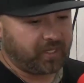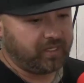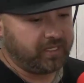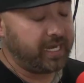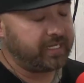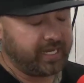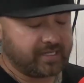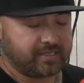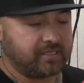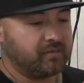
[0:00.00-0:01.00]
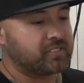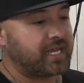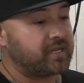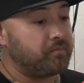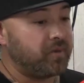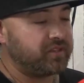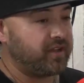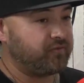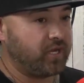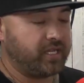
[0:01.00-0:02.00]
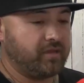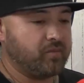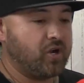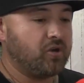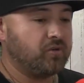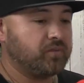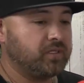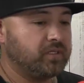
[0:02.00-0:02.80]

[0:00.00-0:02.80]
in any case, it was like a month after I came home,